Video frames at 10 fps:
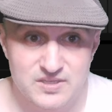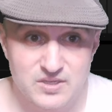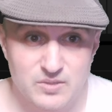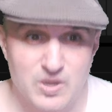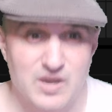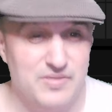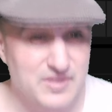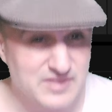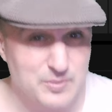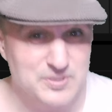Well, I
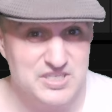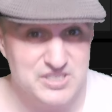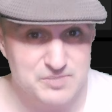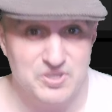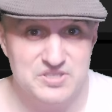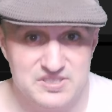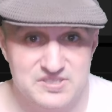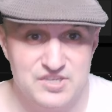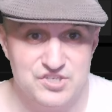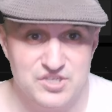think that was a split
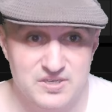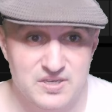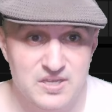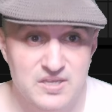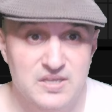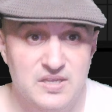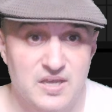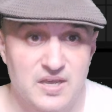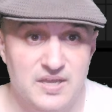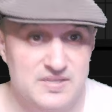decision.
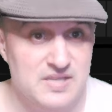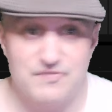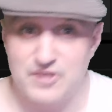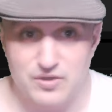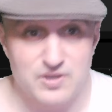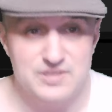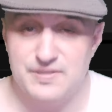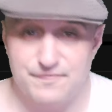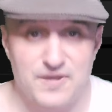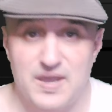Uh, he definitely lost
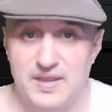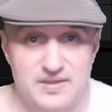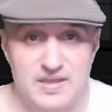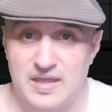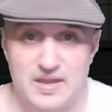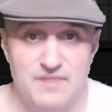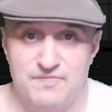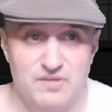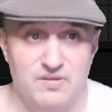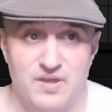the fight, and I
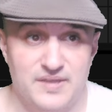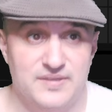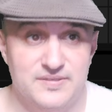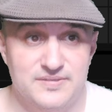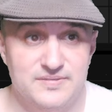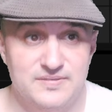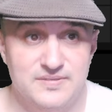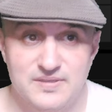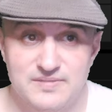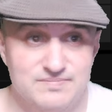felt like
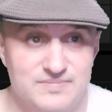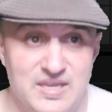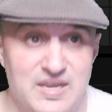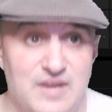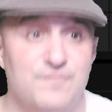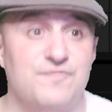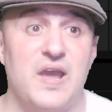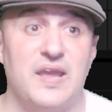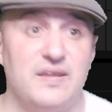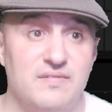he didn't
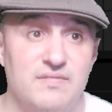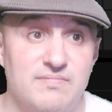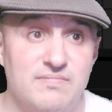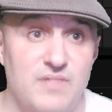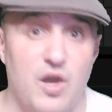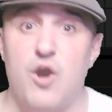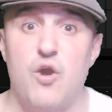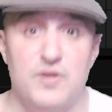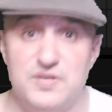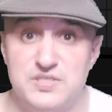fight the
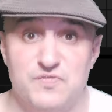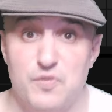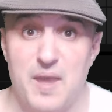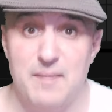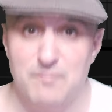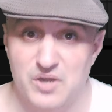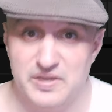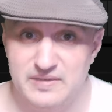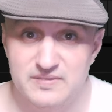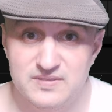hardest for my
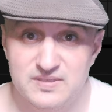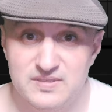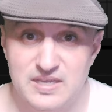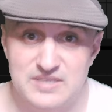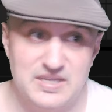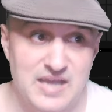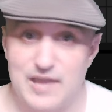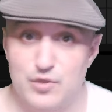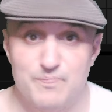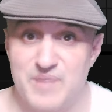money as a
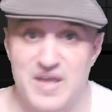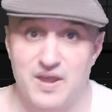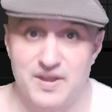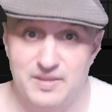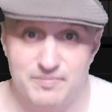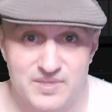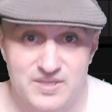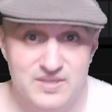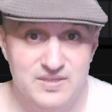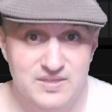guy who bet on him.
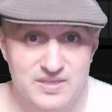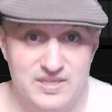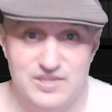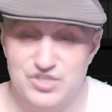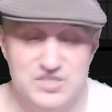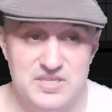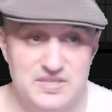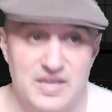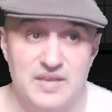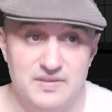He just he
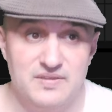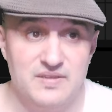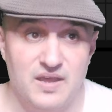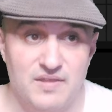didn't. Uh,